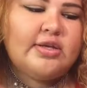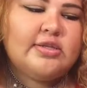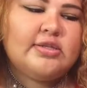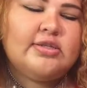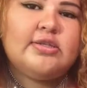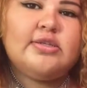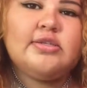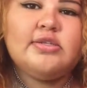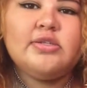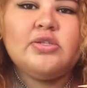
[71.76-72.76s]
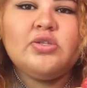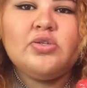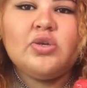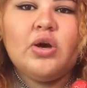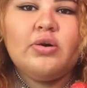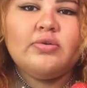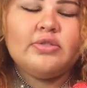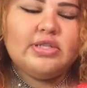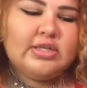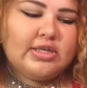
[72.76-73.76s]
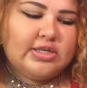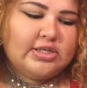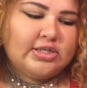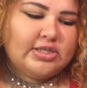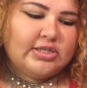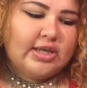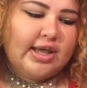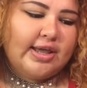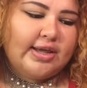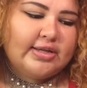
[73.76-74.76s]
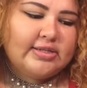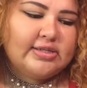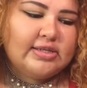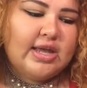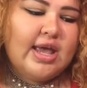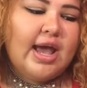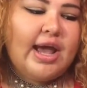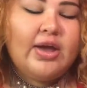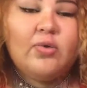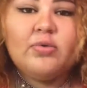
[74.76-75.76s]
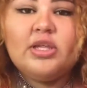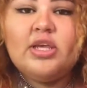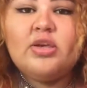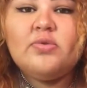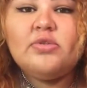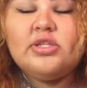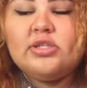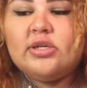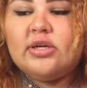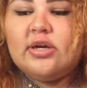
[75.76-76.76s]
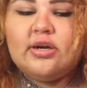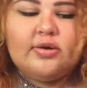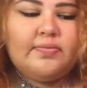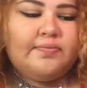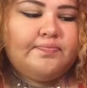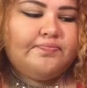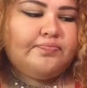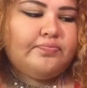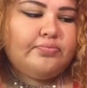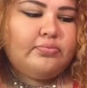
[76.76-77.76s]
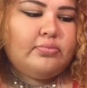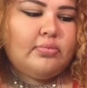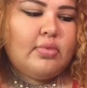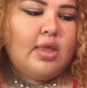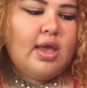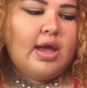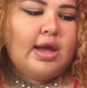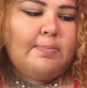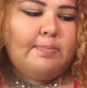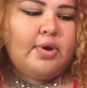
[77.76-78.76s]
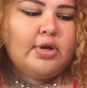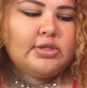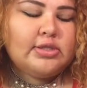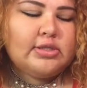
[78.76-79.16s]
is so delicious, and I only used I put